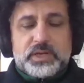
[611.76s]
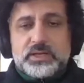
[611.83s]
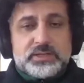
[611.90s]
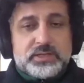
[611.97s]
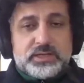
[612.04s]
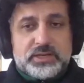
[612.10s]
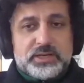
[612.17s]

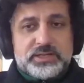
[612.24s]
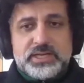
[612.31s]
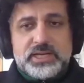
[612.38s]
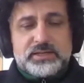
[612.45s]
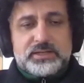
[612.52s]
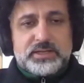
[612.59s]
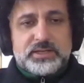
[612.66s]
it's
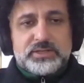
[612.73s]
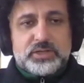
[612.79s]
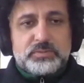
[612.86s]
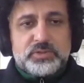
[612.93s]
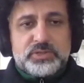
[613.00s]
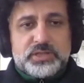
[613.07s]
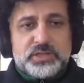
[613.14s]
exactly. It's
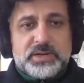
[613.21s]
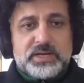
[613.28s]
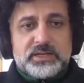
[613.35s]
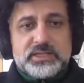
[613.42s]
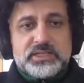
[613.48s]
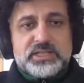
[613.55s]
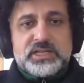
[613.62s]
almost the
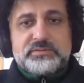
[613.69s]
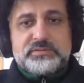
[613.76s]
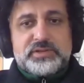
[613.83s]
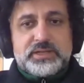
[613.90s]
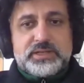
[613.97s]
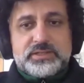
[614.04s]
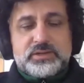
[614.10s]
market
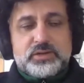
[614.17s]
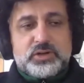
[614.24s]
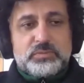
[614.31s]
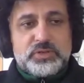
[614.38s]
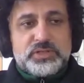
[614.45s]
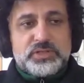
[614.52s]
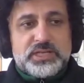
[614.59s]
served is
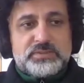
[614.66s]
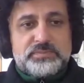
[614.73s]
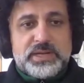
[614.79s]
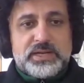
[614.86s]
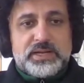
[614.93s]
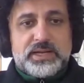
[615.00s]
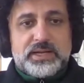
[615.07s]
almost as
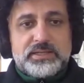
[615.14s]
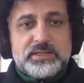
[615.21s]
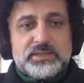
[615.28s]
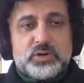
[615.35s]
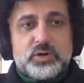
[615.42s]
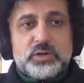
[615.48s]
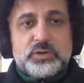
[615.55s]
big
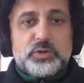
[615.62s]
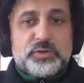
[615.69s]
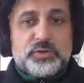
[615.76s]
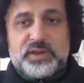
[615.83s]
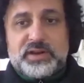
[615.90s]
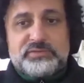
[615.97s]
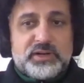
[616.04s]
as all
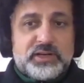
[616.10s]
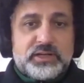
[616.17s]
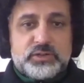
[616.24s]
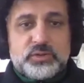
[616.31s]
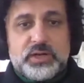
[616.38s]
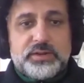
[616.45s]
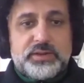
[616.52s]
North Africa
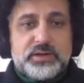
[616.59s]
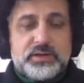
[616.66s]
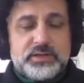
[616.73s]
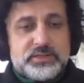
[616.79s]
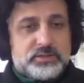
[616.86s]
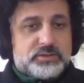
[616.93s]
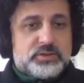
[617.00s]
together.
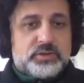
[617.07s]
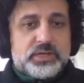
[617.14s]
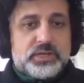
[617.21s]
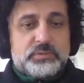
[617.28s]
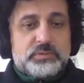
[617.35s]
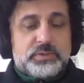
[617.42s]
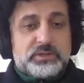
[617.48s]
It's
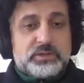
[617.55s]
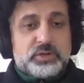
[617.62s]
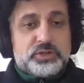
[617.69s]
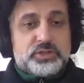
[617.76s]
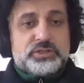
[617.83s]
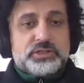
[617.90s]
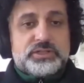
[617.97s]
only is one
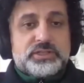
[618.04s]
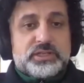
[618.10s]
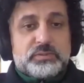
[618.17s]
concentrated in